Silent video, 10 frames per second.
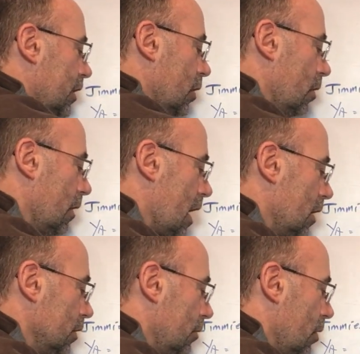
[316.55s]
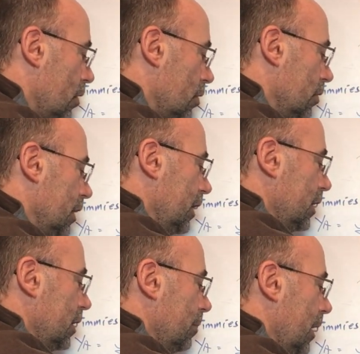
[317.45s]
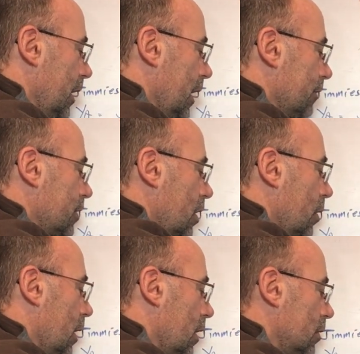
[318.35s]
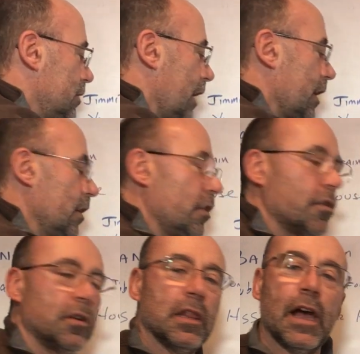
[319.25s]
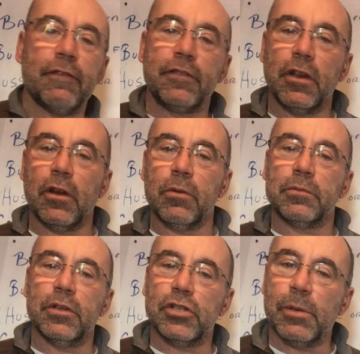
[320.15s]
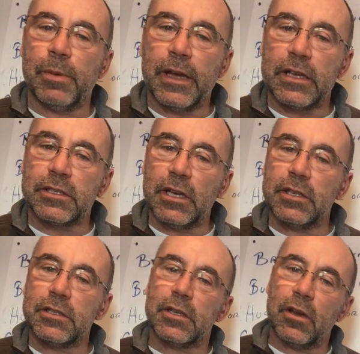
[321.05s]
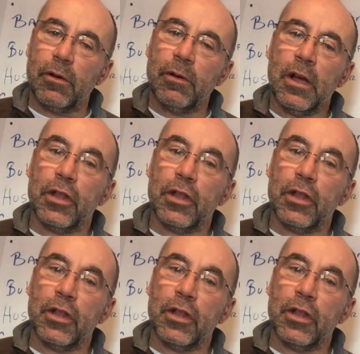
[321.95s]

you go around the rotary, and you might have to go, I don't know, second or third left, you know, the GPS says, you know,